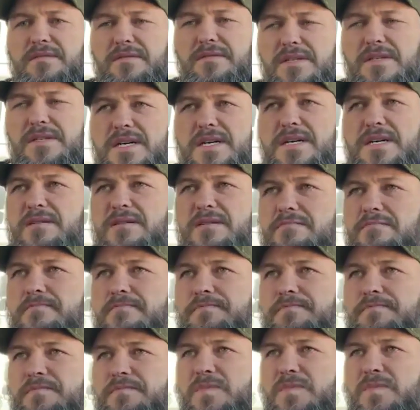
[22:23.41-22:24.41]
and
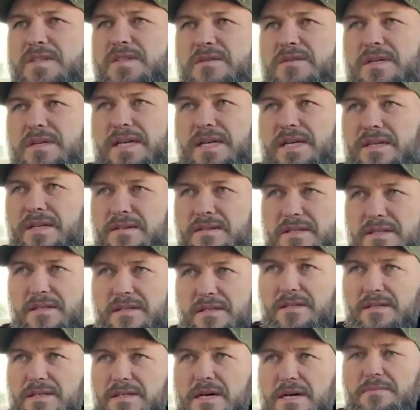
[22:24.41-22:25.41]
the
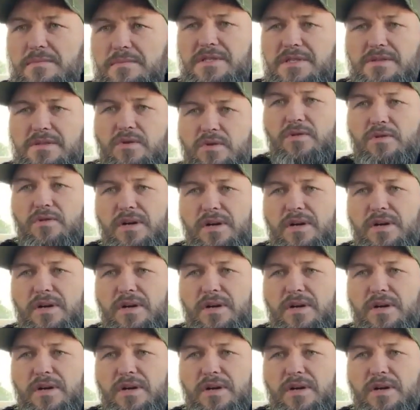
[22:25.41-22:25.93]
numbers that we were able to